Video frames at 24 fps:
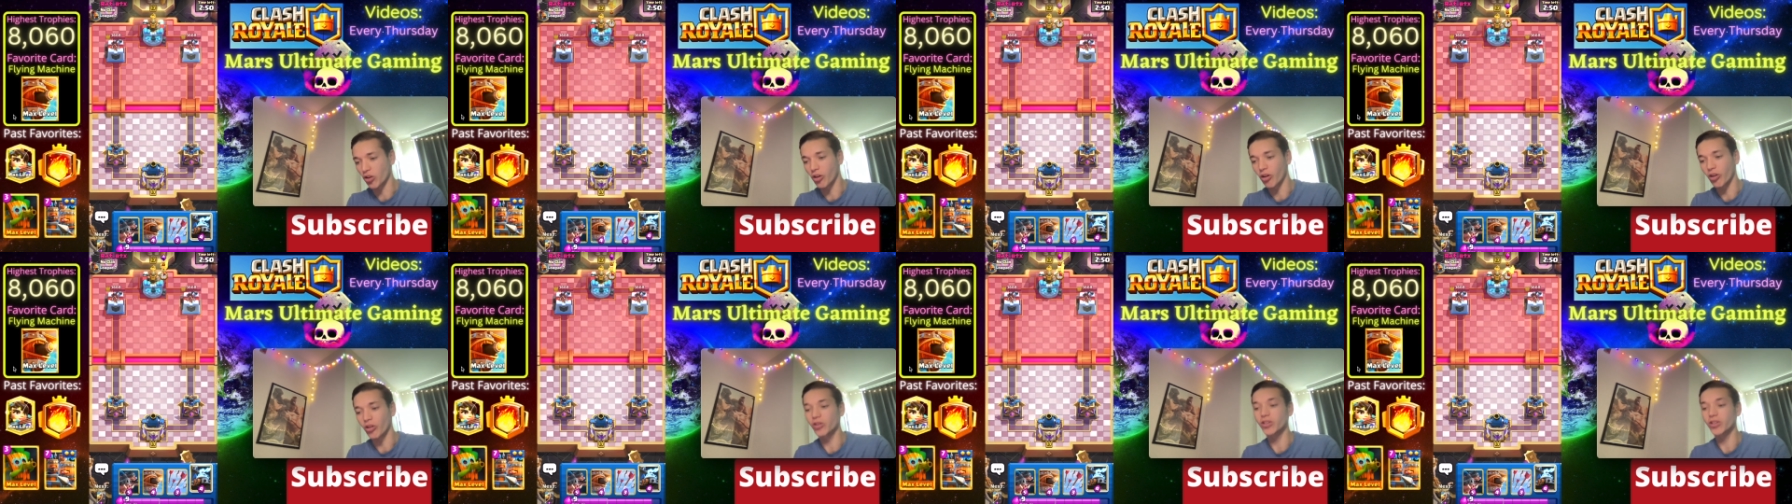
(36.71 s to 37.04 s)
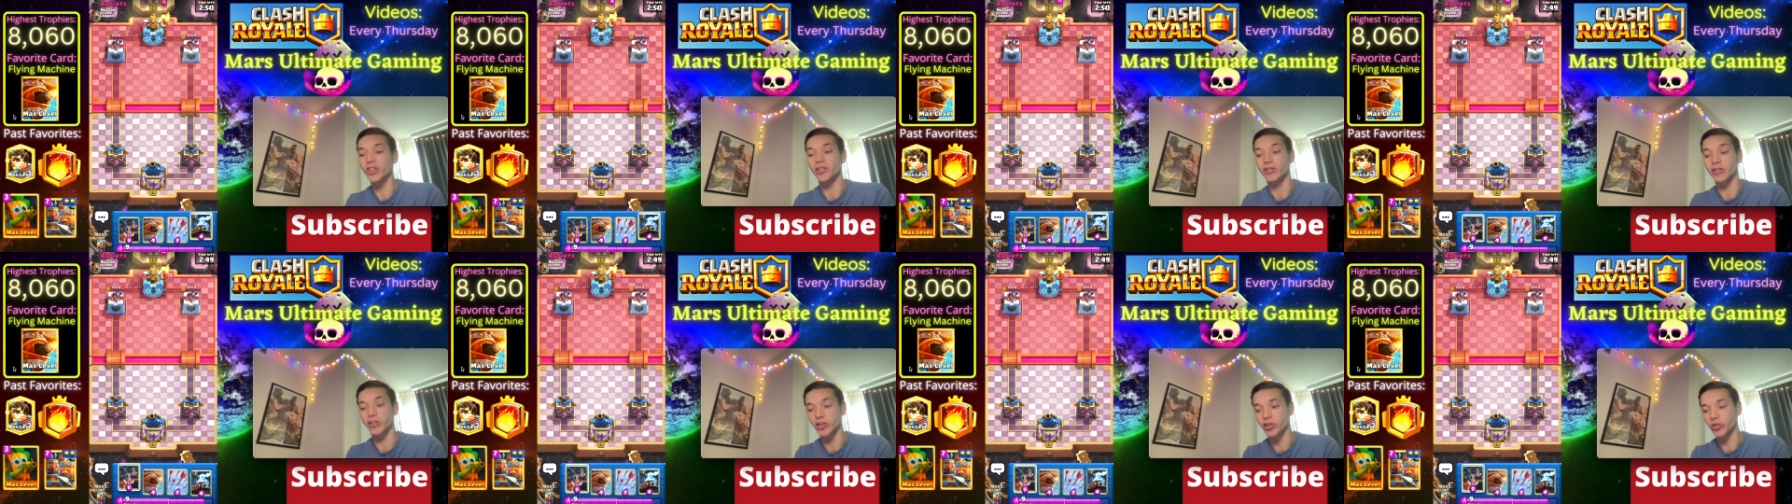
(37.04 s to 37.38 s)
all
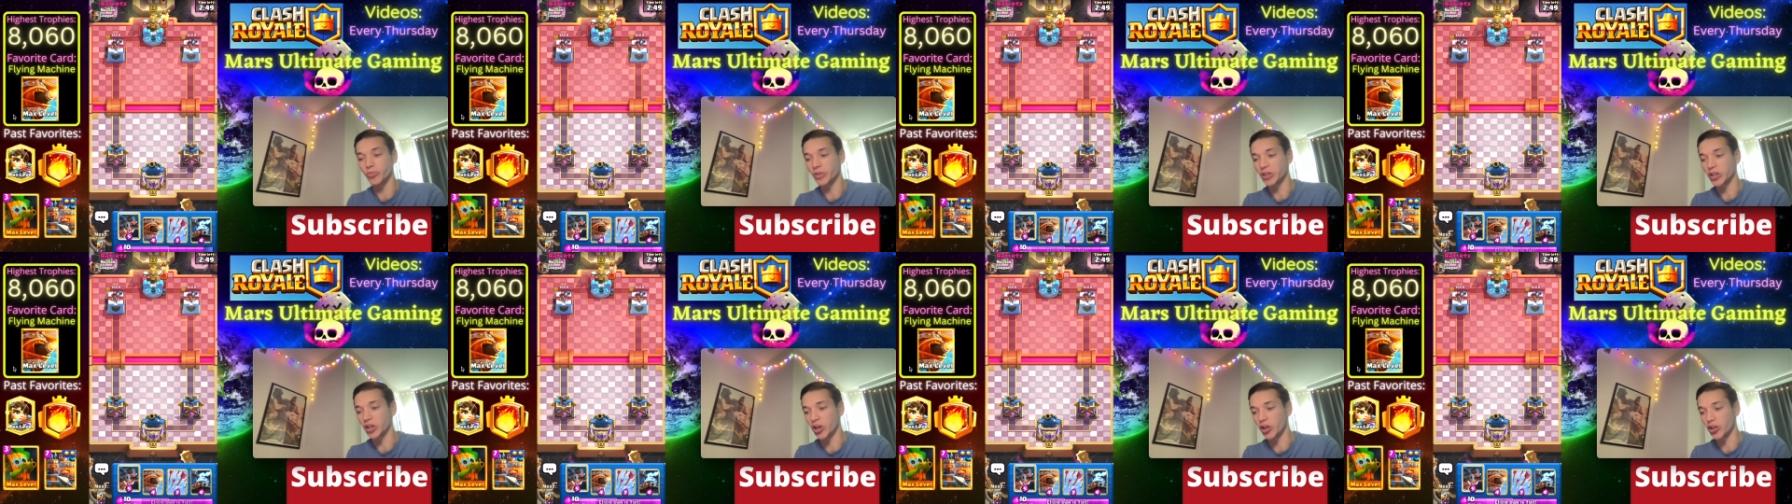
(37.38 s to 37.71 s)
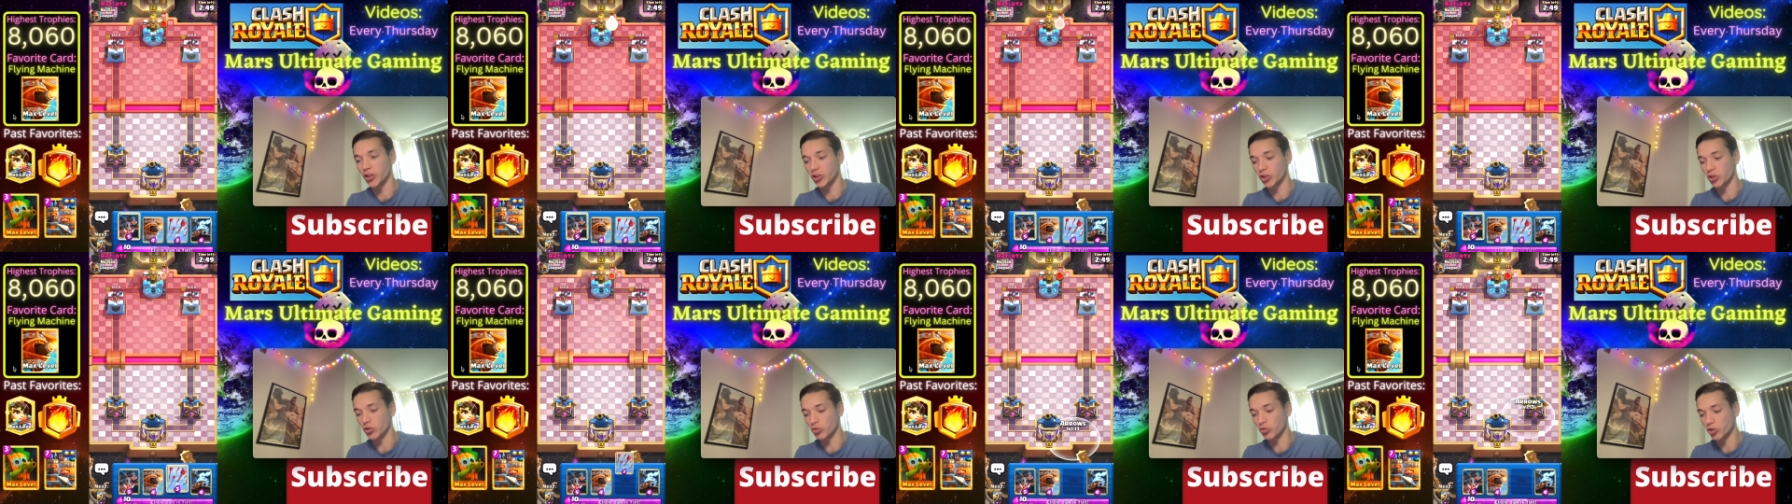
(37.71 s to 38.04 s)
a little bit
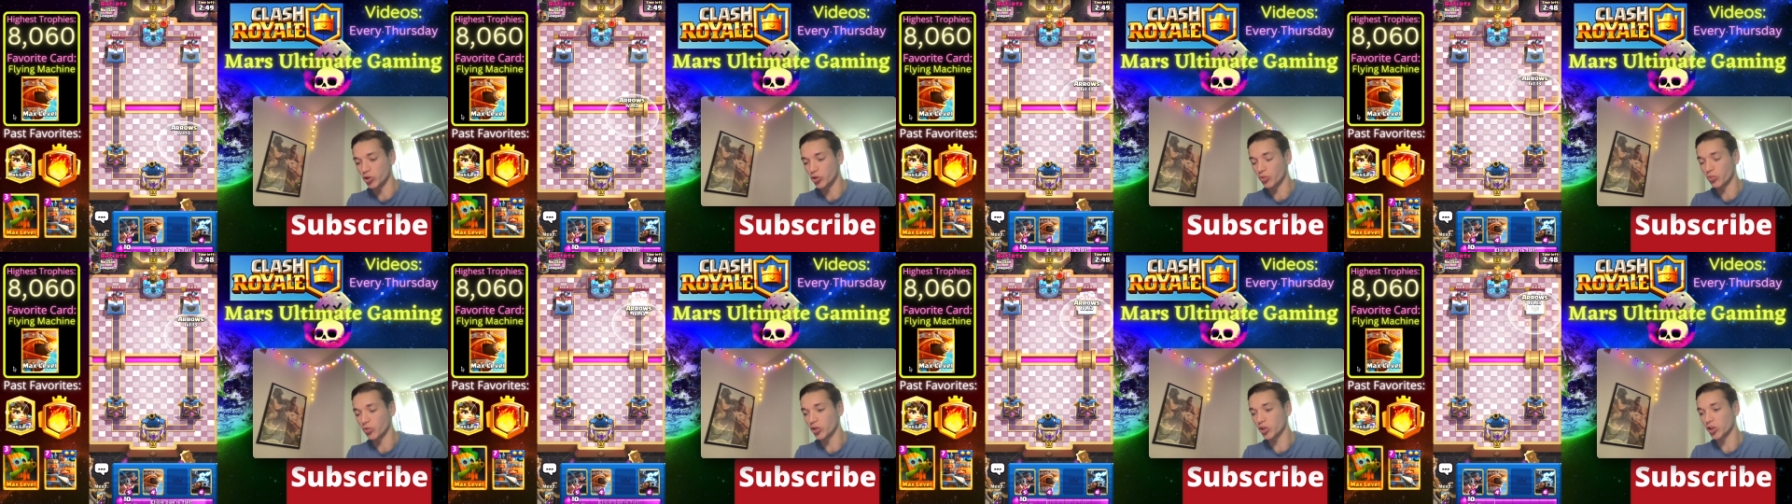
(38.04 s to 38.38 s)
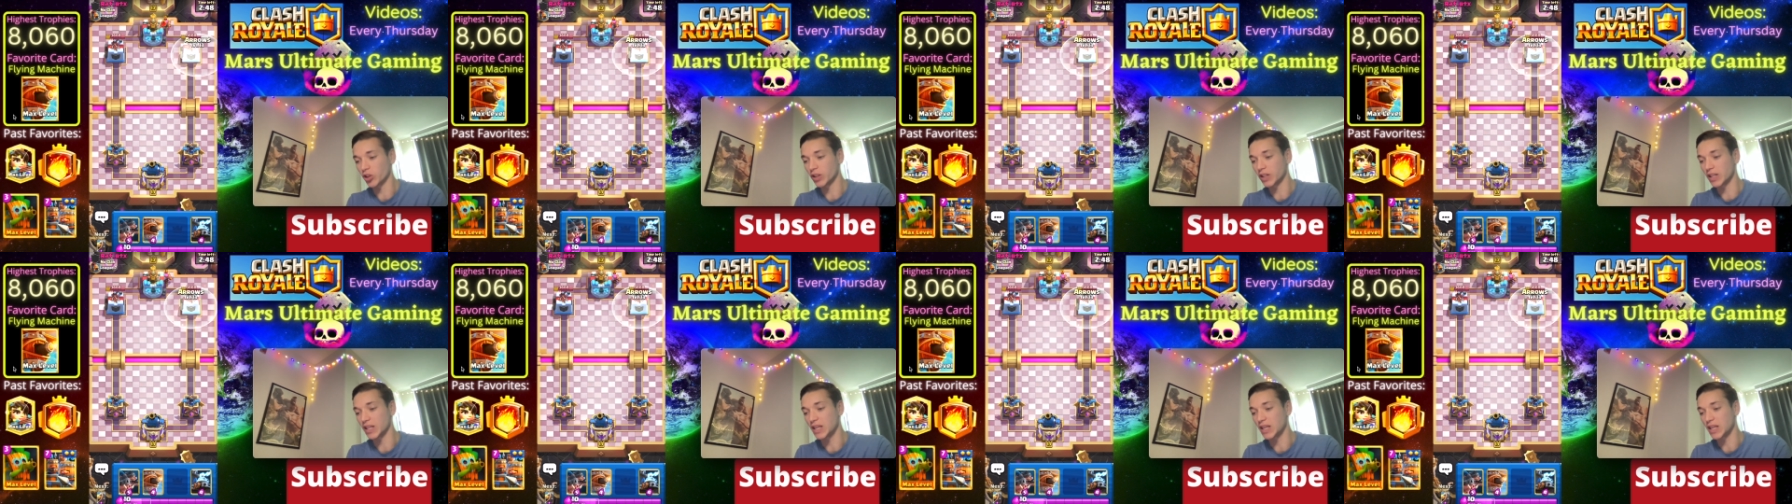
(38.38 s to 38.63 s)
unusual,